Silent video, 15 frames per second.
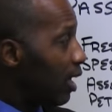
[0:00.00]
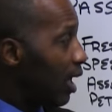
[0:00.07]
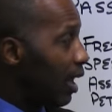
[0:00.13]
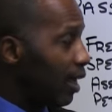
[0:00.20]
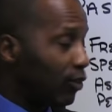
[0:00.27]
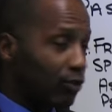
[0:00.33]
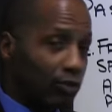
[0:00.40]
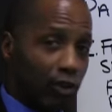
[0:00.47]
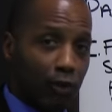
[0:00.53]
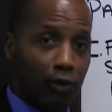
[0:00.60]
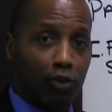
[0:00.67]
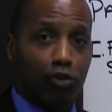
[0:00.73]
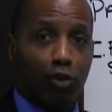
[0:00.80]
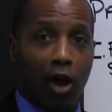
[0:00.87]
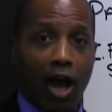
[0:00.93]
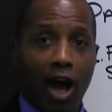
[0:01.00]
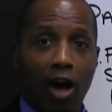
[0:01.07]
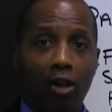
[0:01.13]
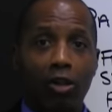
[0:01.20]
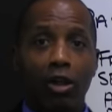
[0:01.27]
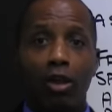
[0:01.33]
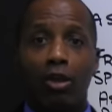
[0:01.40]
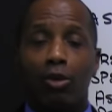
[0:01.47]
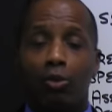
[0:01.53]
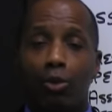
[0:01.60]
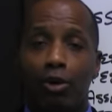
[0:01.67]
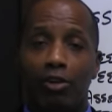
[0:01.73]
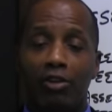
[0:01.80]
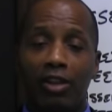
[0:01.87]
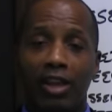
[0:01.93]
In a civil trial,
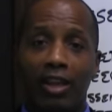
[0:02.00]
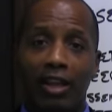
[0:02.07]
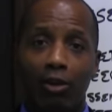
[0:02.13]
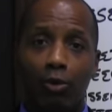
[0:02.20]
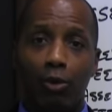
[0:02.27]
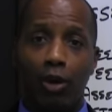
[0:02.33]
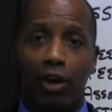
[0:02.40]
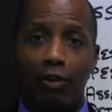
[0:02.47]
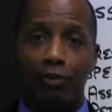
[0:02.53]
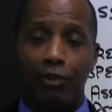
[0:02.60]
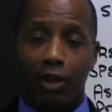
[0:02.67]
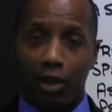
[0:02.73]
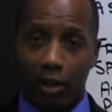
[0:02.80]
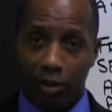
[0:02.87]
we're dealing with